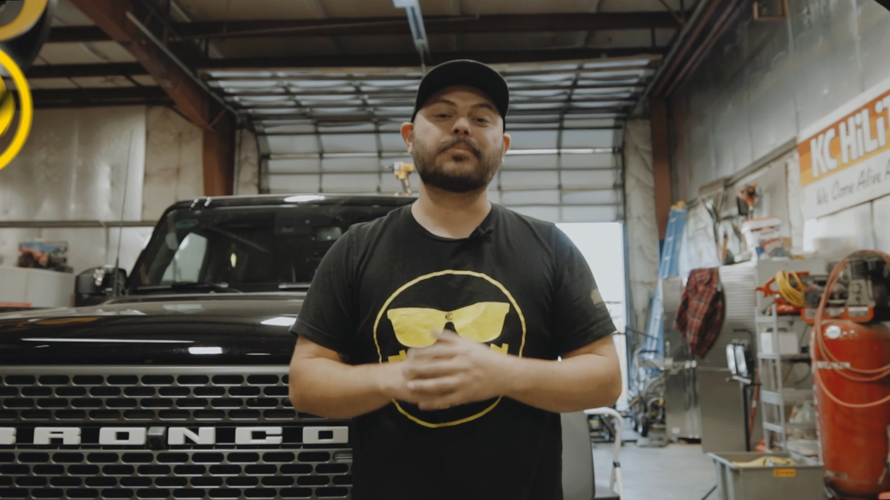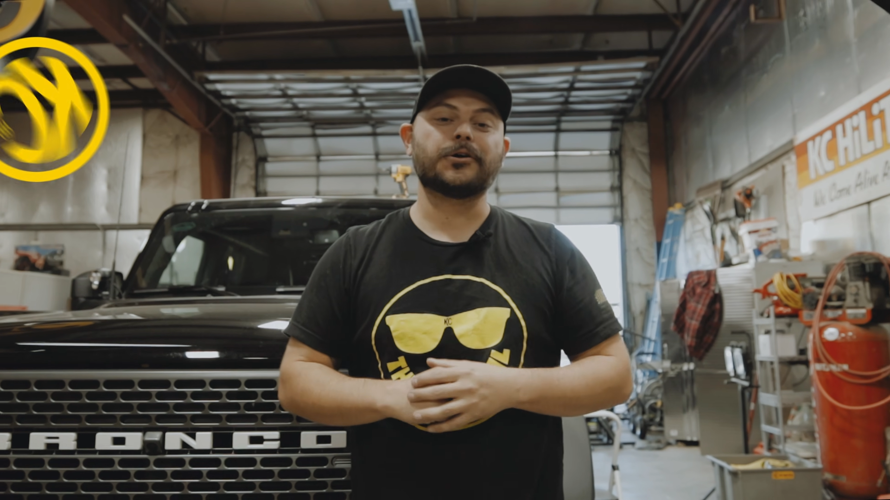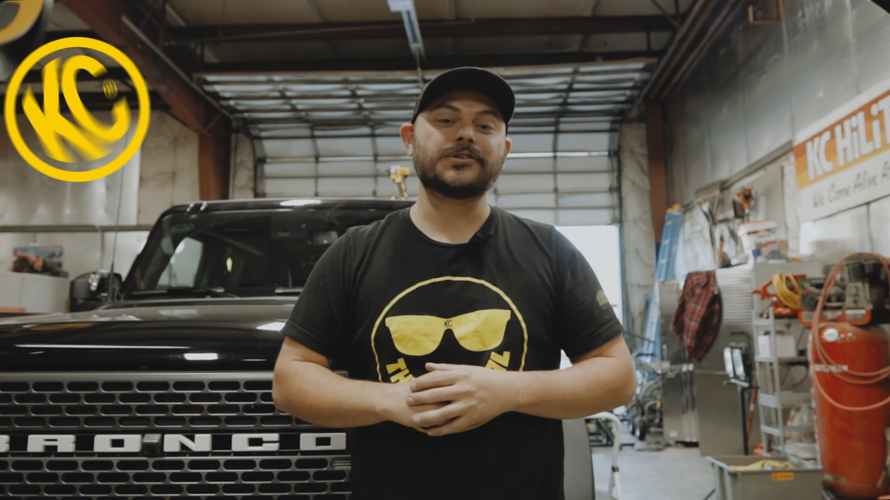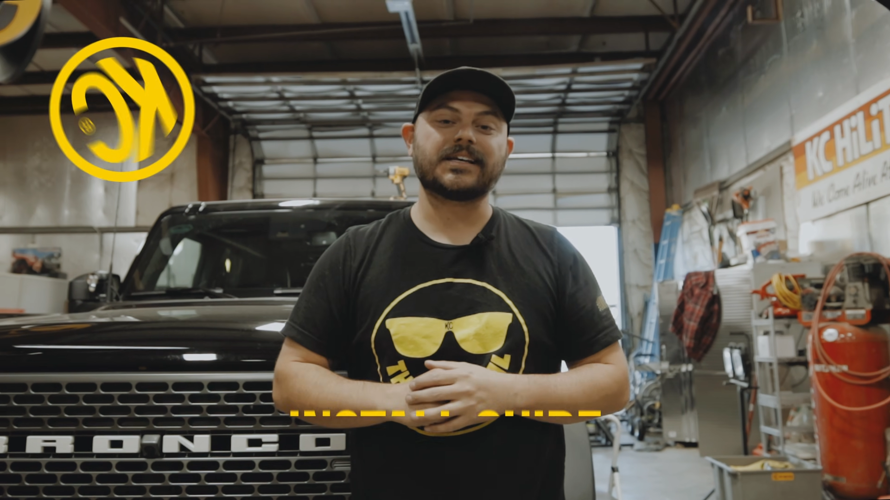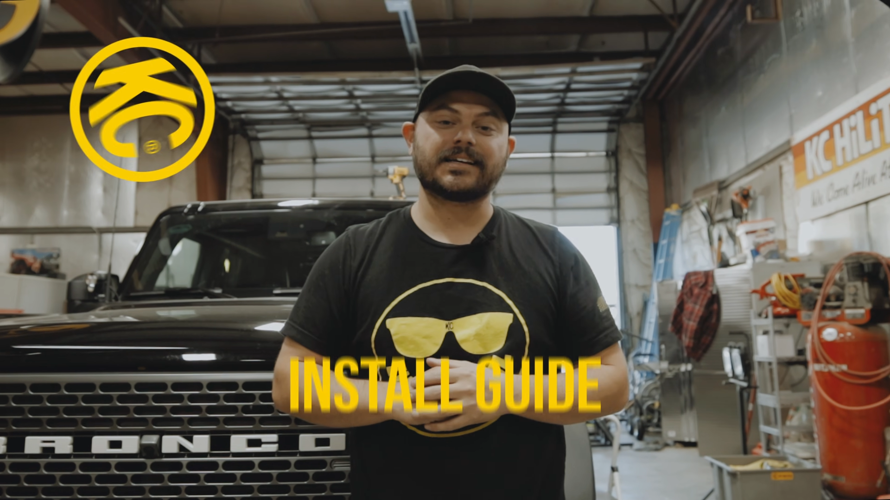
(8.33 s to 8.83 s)

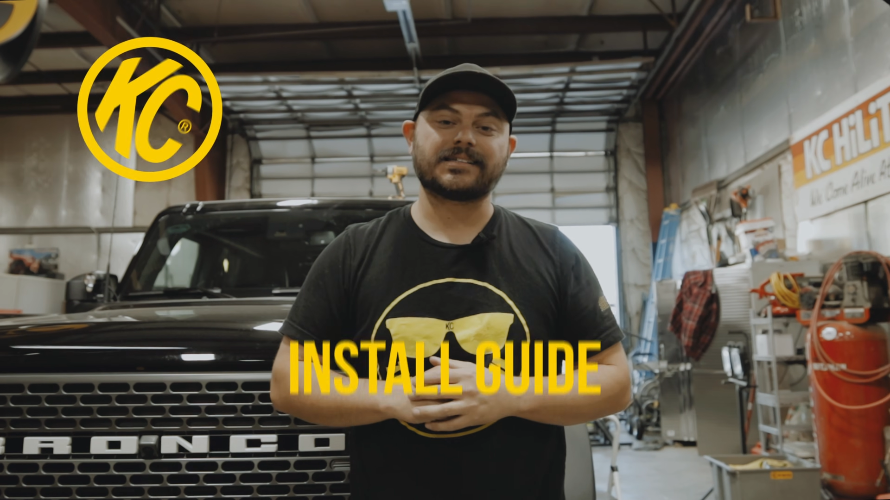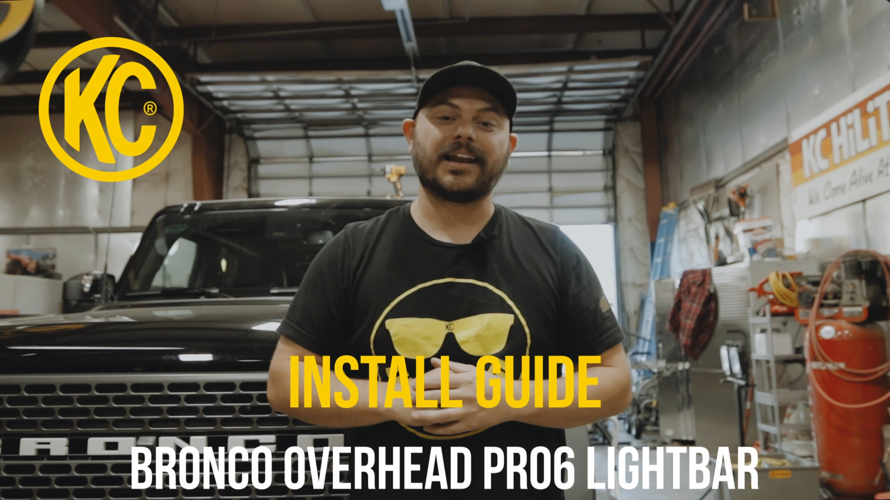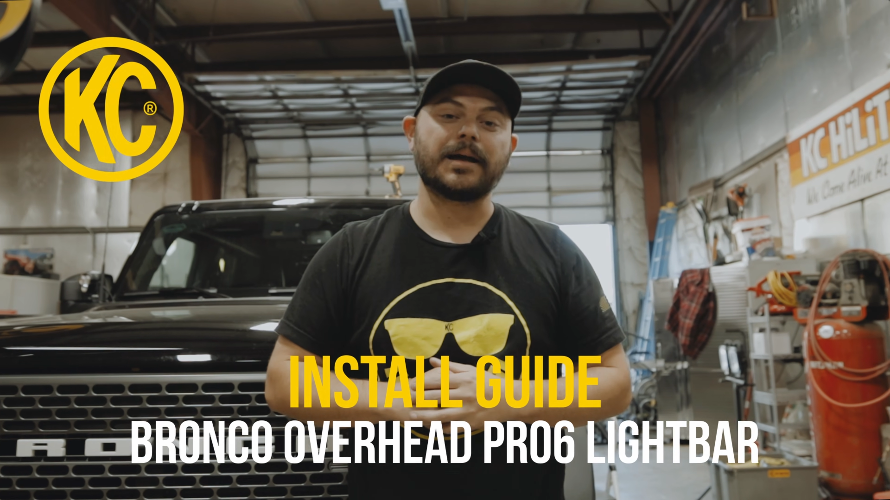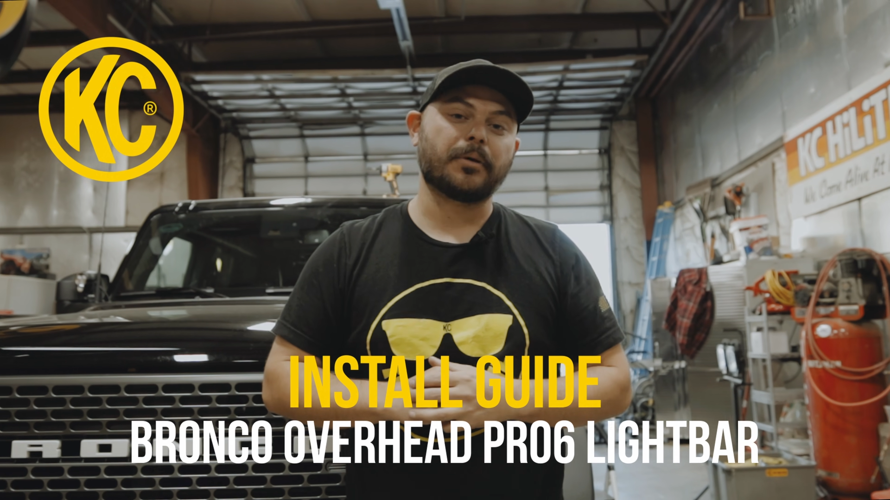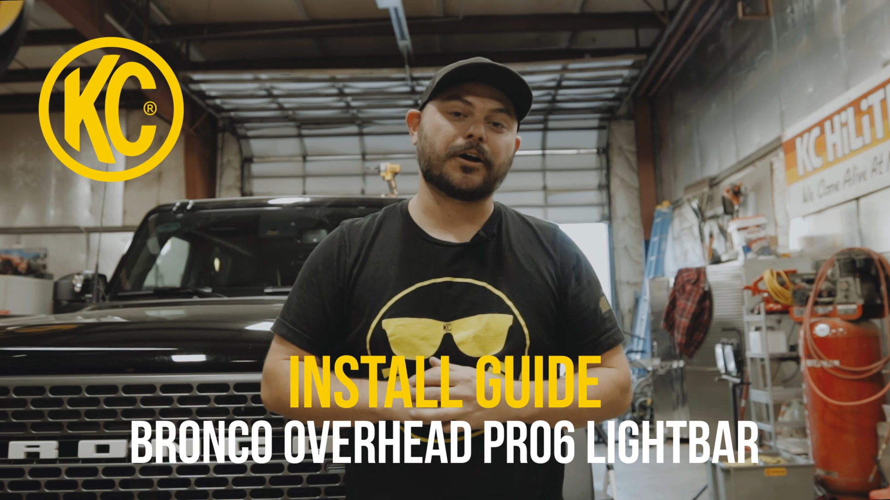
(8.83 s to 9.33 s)
Pro6
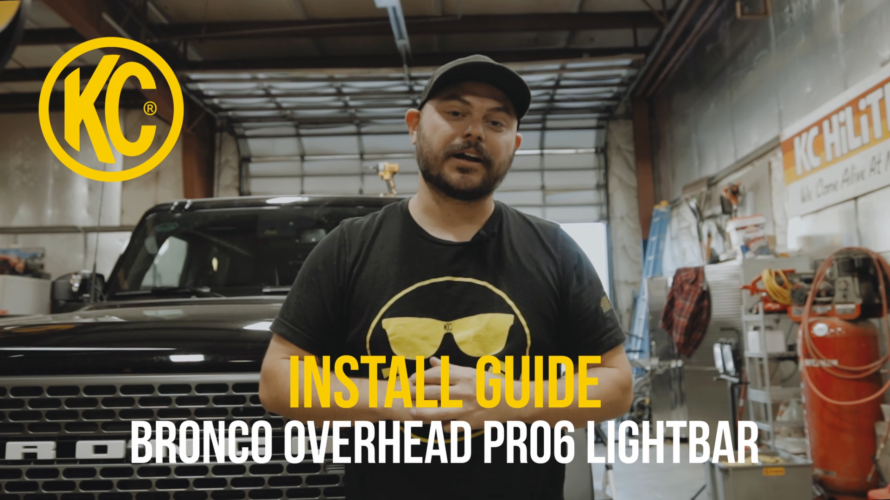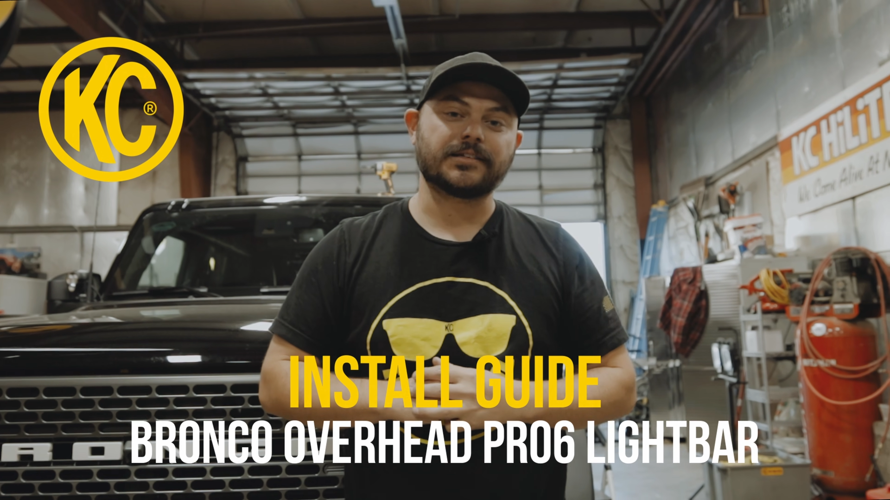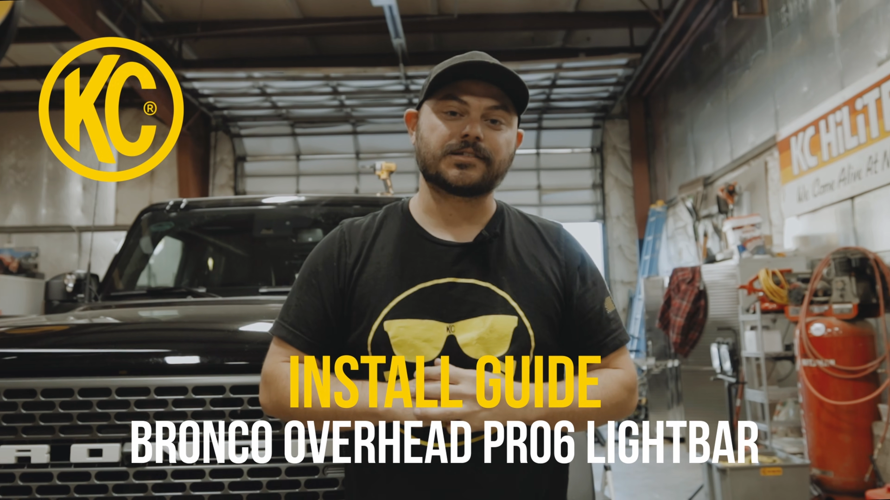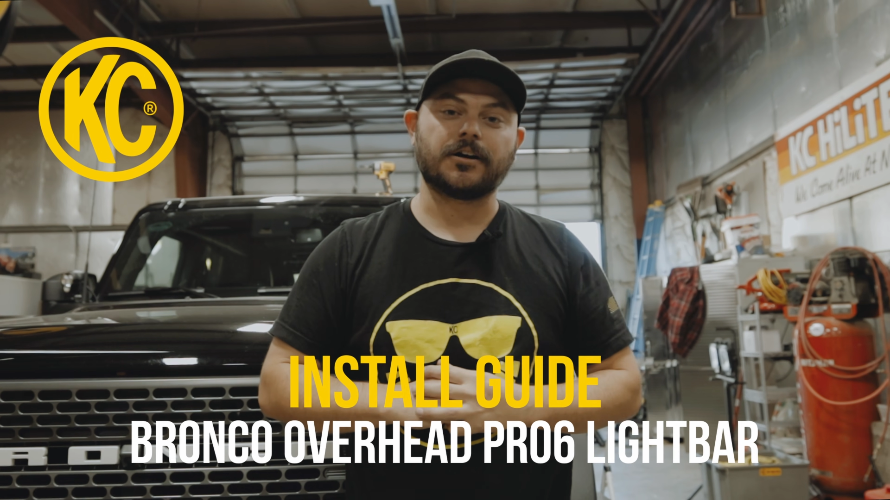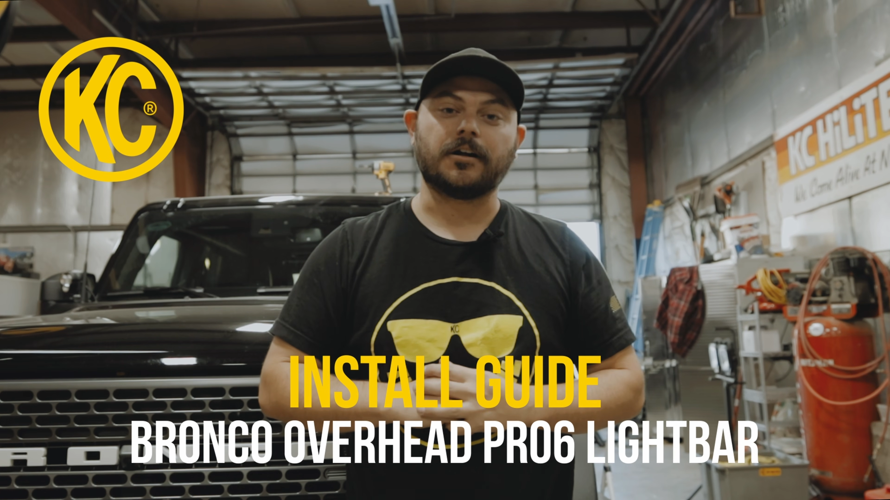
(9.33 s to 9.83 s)
Light Bar
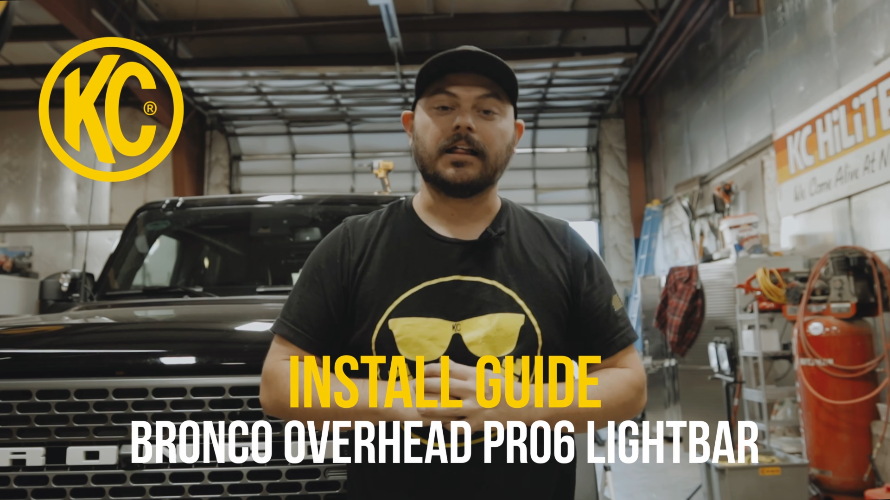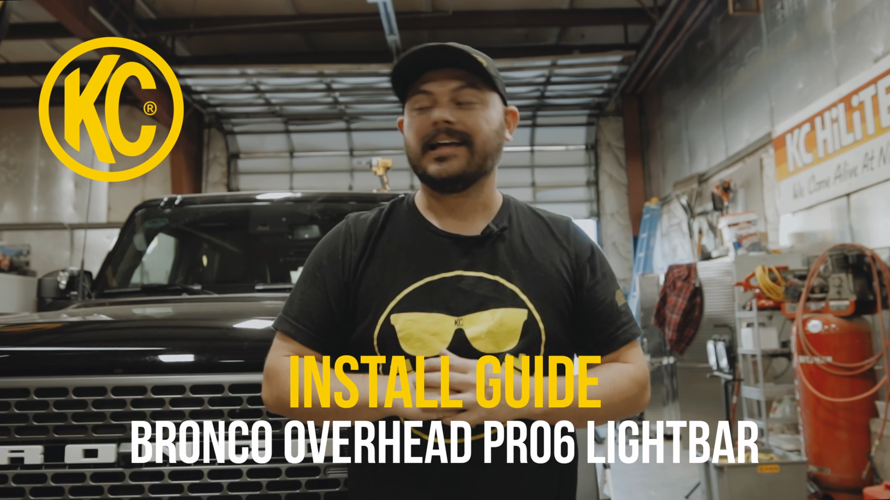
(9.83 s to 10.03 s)
install.